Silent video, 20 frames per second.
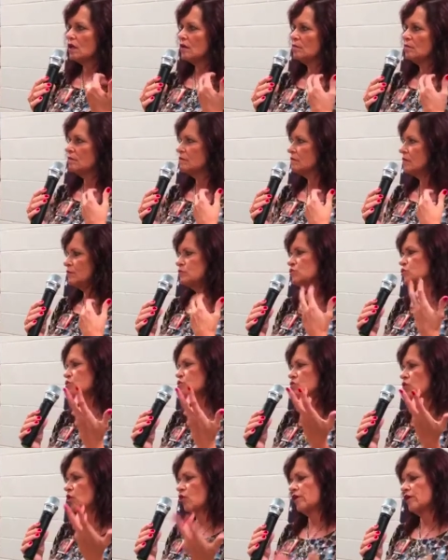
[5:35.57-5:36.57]
I'm
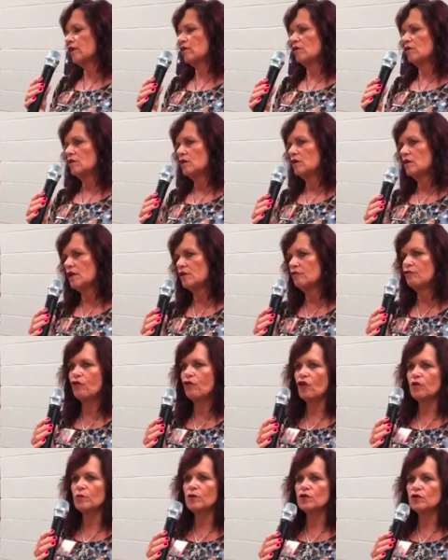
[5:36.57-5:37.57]
so sorry to
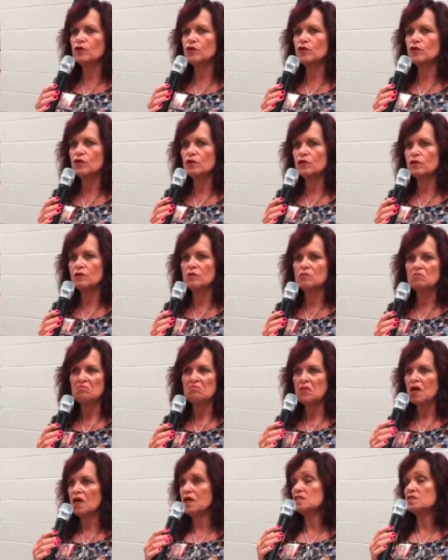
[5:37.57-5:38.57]
inform you, your
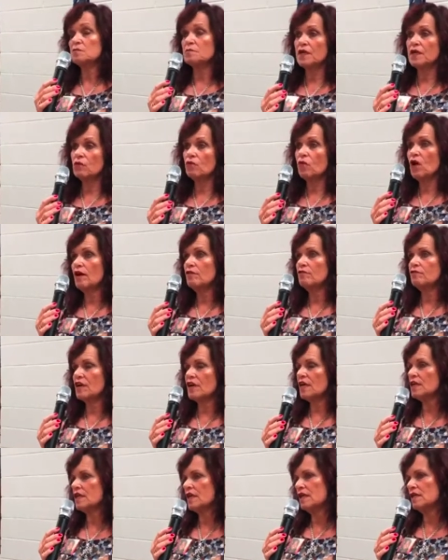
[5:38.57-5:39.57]
husband,
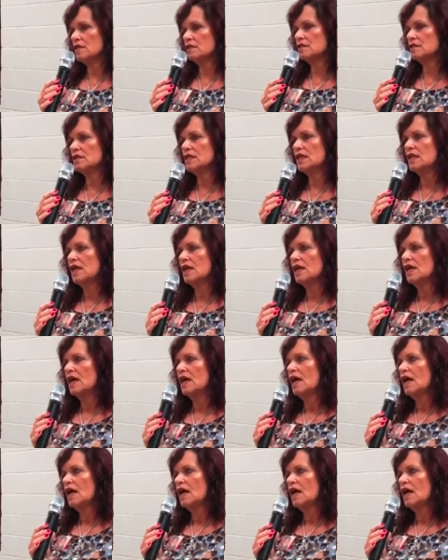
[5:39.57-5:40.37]
wife got killed.